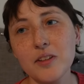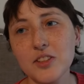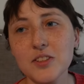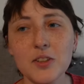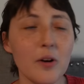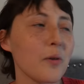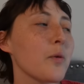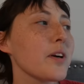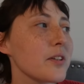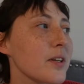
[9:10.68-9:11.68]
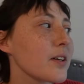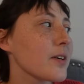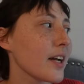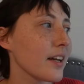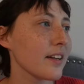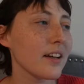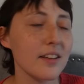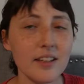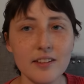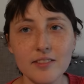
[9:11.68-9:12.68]
just know we're doing okay.
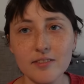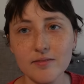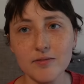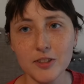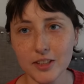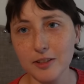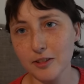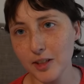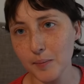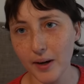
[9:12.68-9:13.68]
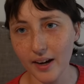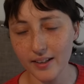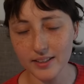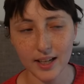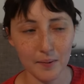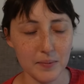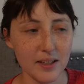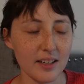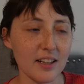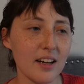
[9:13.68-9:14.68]
Nothing really, really bad is
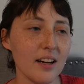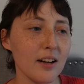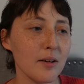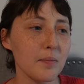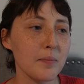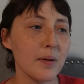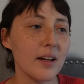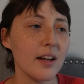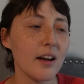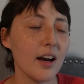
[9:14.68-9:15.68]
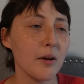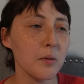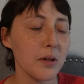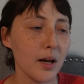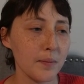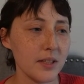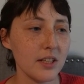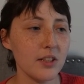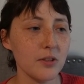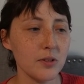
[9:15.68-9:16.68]
happening, but I will
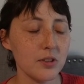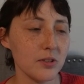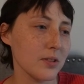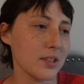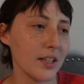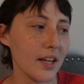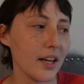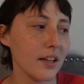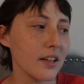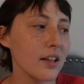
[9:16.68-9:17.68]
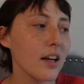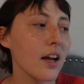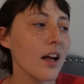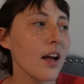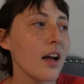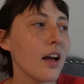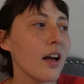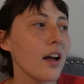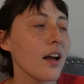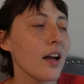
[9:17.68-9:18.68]
update you as soon as I can.
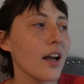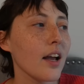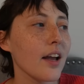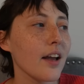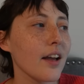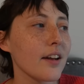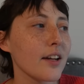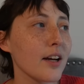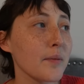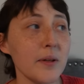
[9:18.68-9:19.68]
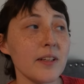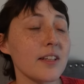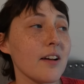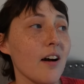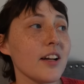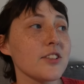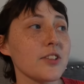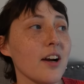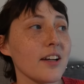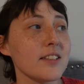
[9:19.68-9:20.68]
And I'm really not
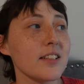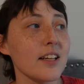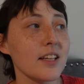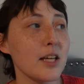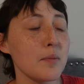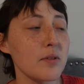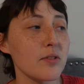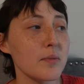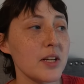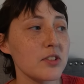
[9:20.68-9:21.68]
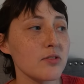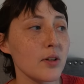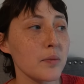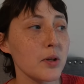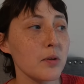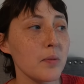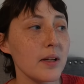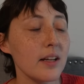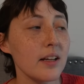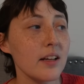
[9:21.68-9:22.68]
trying to like keep information from you,
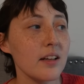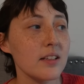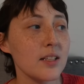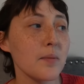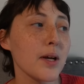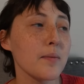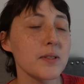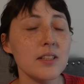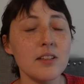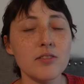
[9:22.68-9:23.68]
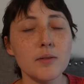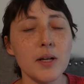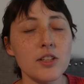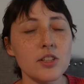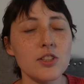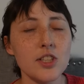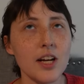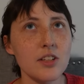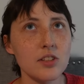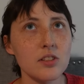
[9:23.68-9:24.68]
but sometimes the information
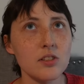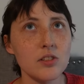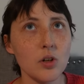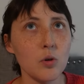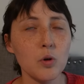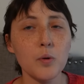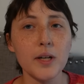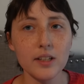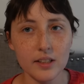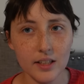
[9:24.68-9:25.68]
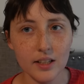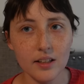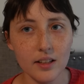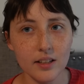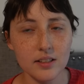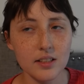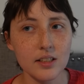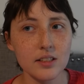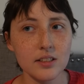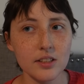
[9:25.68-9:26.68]
changes so quickly that it's
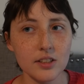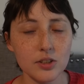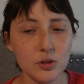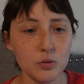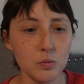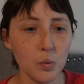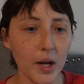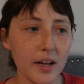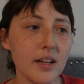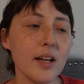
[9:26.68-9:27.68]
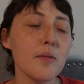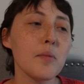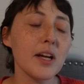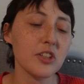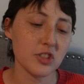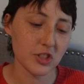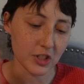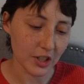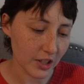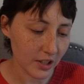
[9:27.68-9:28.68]
easier to wait and make
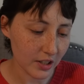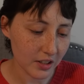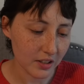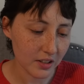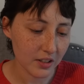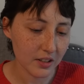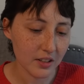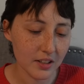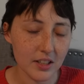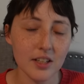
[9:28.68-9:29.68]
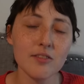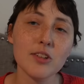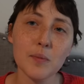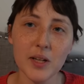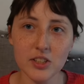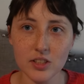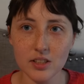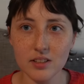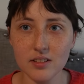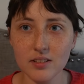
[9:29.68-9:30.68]
sure the
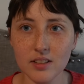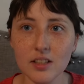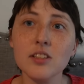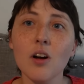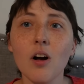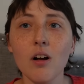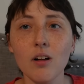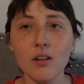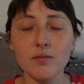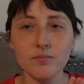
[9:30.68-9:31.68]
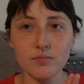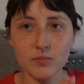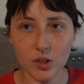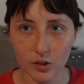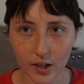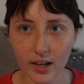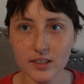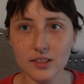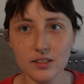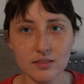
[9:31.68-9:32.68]
information is all
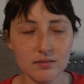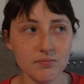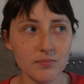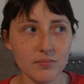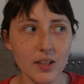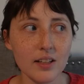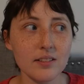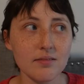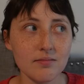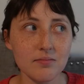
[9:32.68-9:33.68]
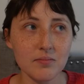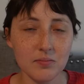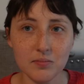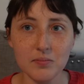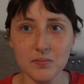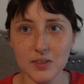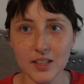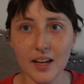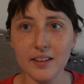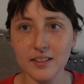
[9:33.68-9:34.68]
correct and
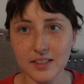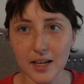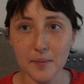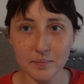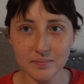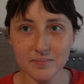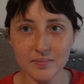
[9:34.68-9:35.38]
staying the same